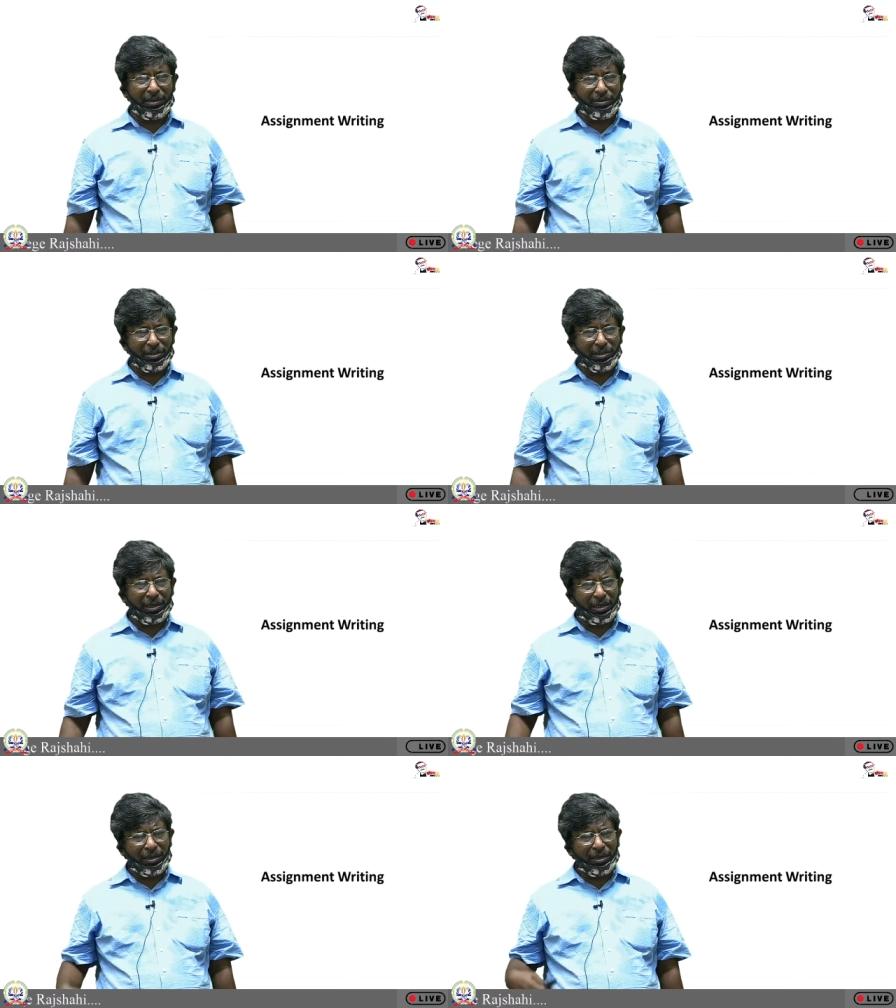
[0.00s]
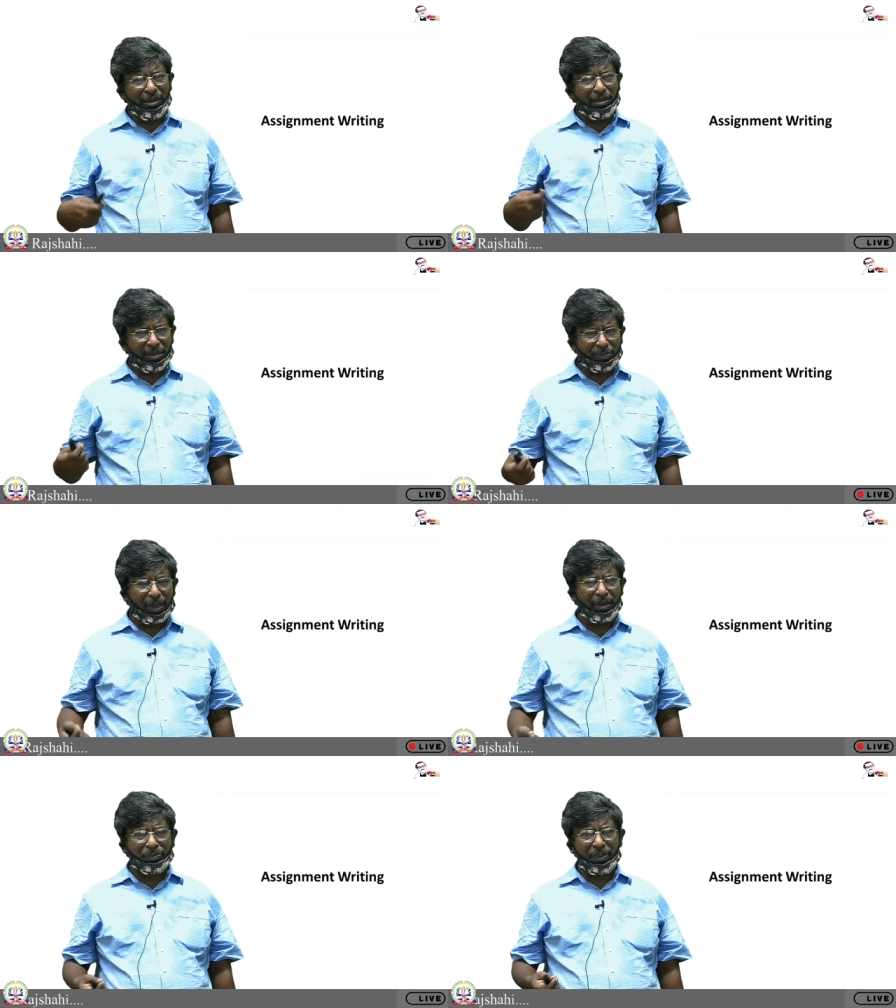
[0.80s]
the
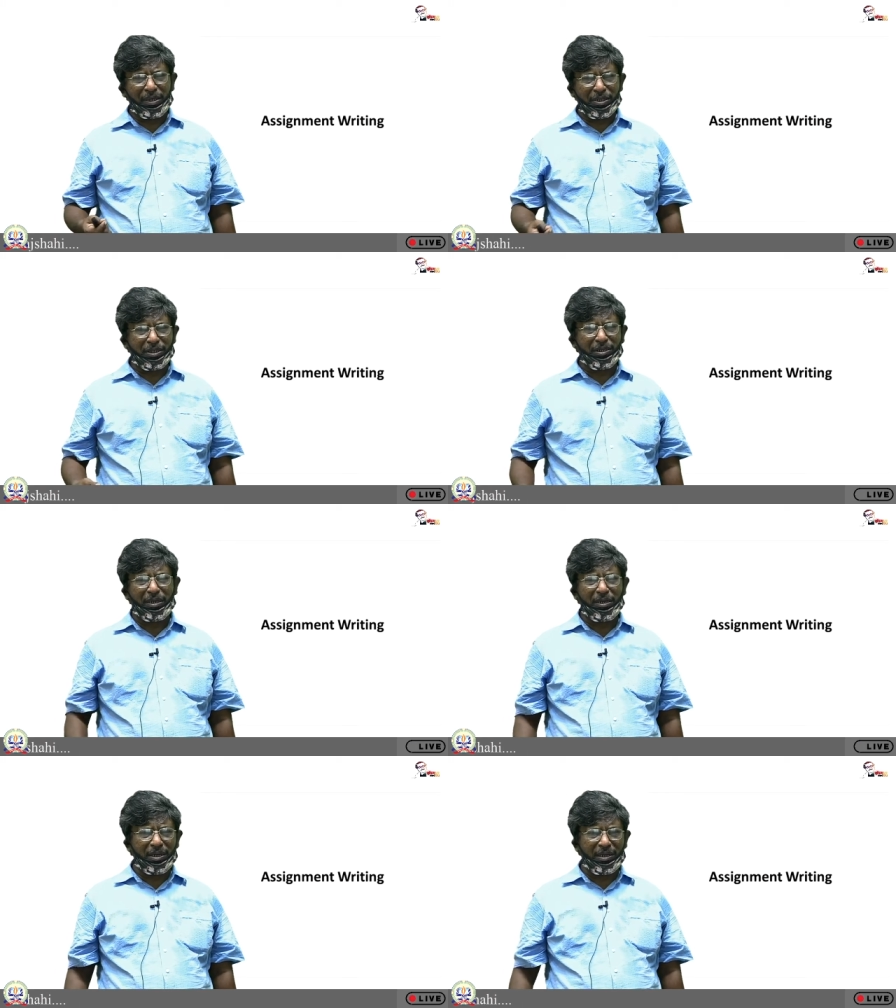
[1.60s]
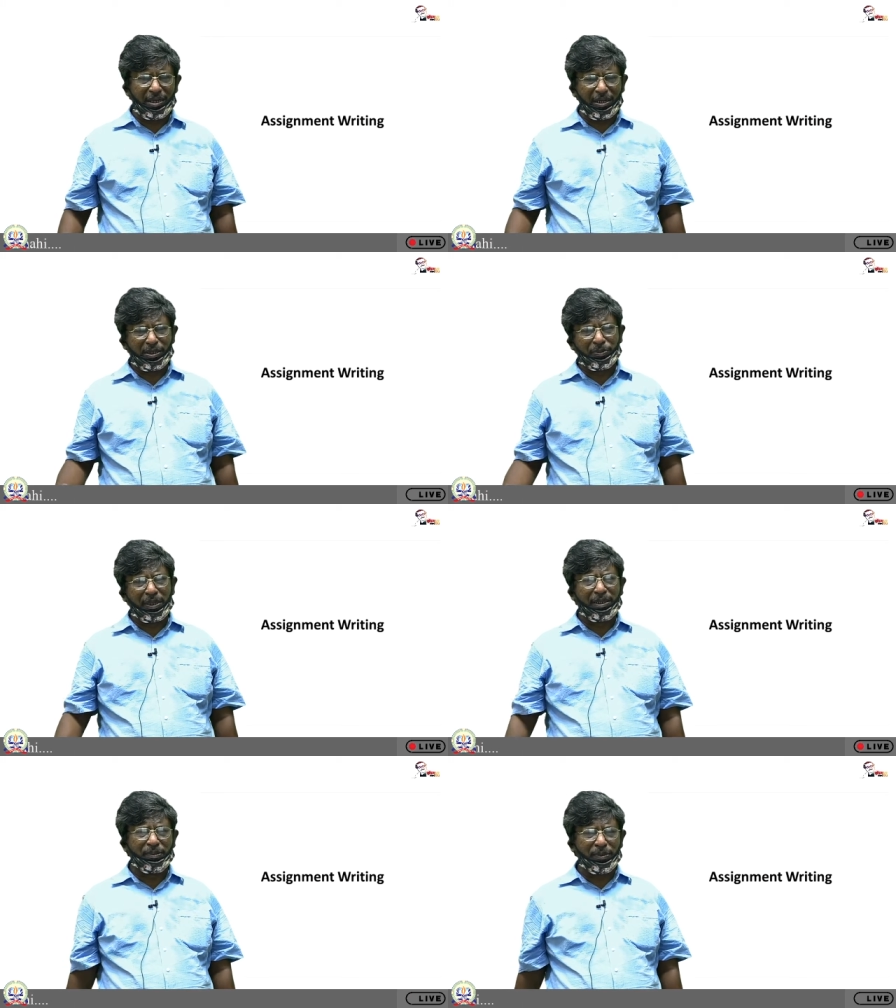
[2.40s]
departments, in the
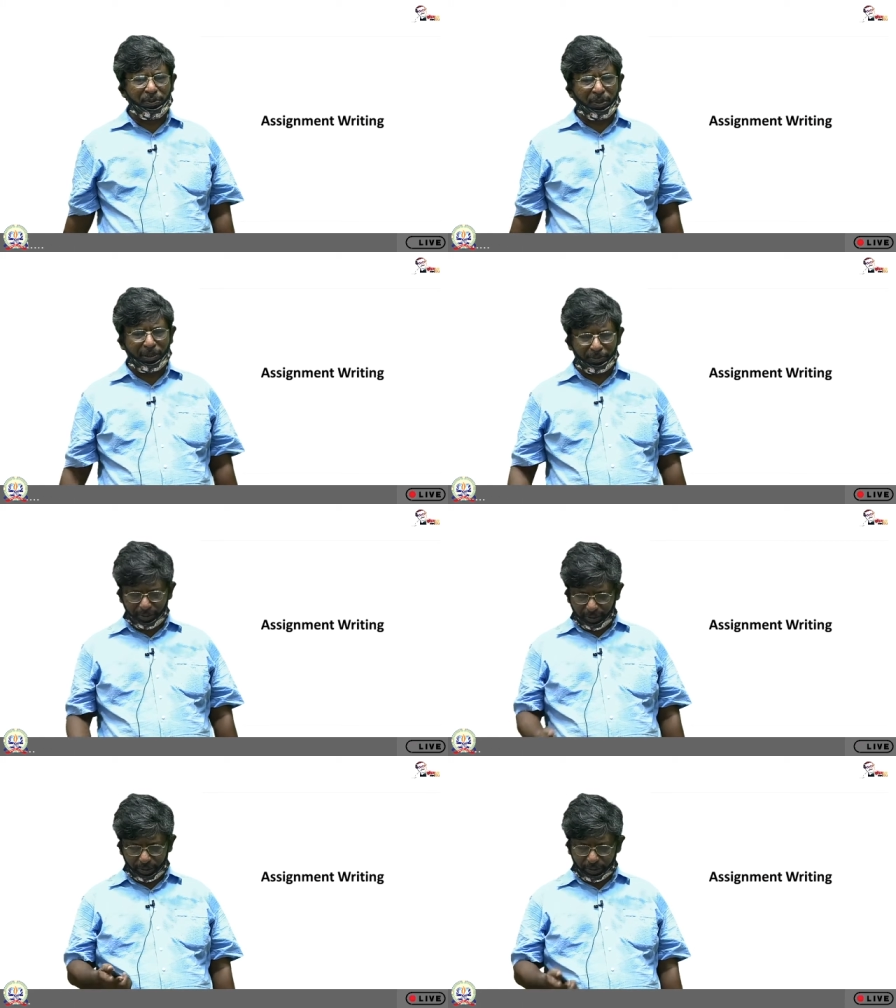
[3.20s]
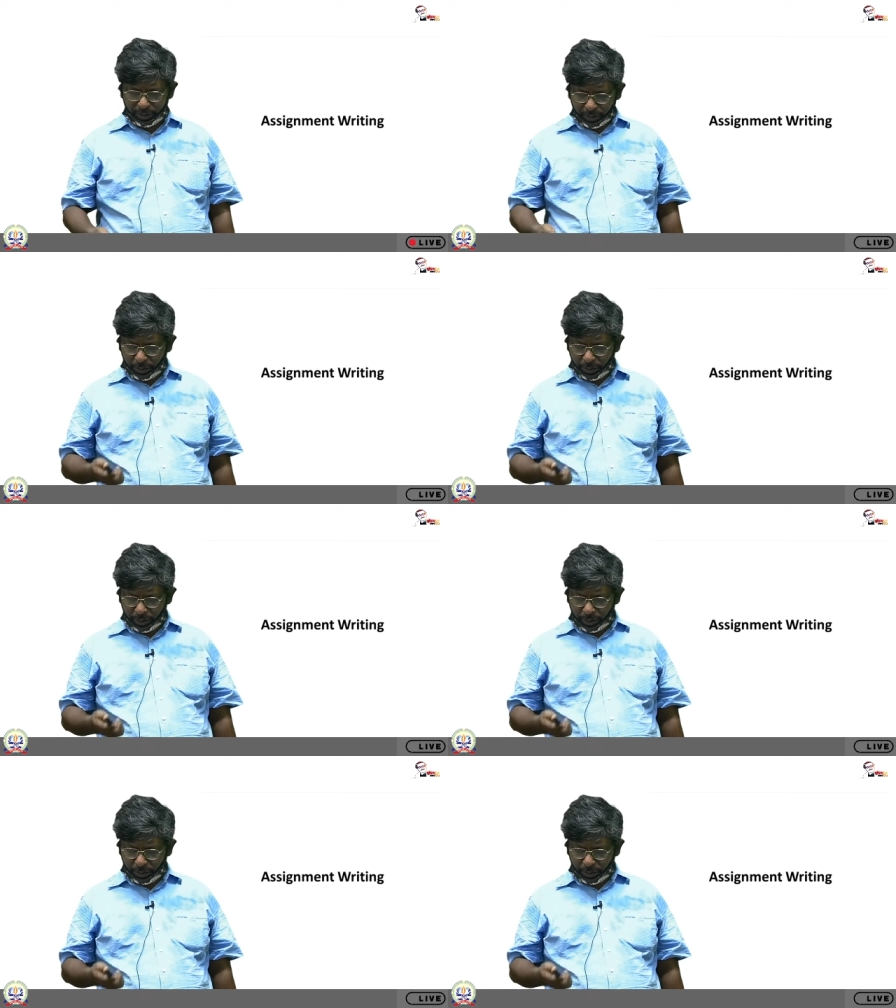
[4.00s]
respective departments.